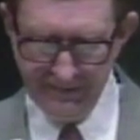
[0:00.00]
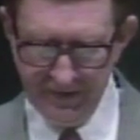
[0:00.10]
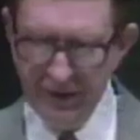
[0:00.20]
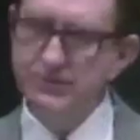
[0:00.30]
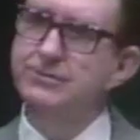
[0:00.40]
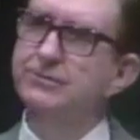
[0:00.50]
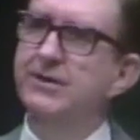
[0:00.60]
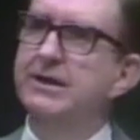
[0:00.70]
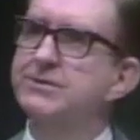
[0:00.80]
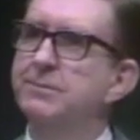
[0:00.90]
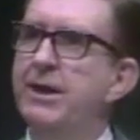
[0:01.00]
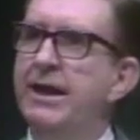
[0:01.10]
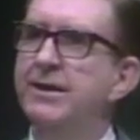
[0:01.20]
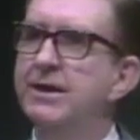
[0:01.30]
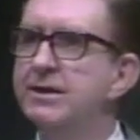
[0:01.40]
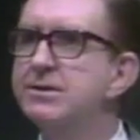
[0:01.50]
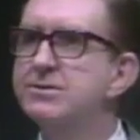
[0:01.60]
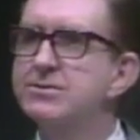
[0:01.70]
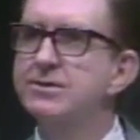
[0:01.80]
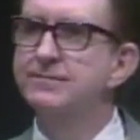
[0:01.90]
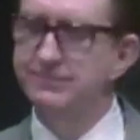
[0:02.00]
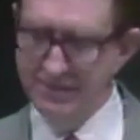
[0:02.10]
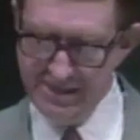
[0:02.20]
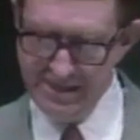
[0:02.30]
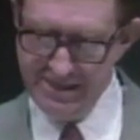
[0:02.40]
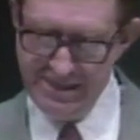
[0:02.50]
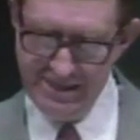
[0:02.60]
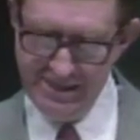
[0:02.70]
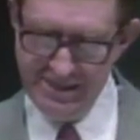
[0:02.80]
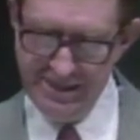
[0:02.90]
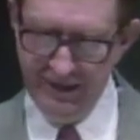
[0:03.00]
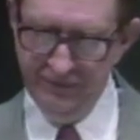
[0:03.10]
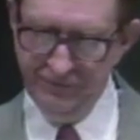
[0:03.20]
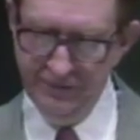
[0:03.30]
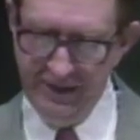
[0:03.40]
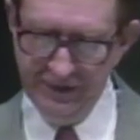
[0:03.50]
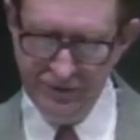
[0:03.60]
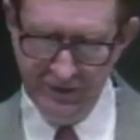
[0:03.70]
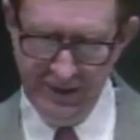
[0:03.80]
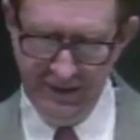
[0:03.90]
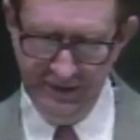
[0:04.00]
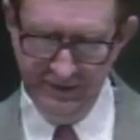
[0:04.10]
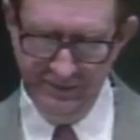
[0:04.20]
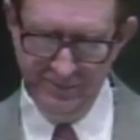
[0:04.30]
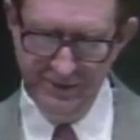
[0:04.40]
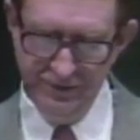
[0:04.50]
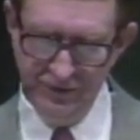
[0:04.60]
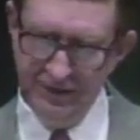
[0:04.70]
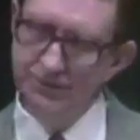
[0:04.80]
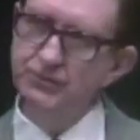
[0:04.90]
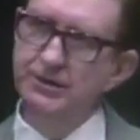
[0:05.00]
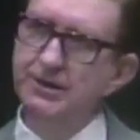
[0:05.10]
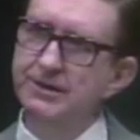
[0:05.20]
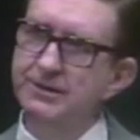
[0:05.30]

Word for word: There are two things a man needs, information and appreciation.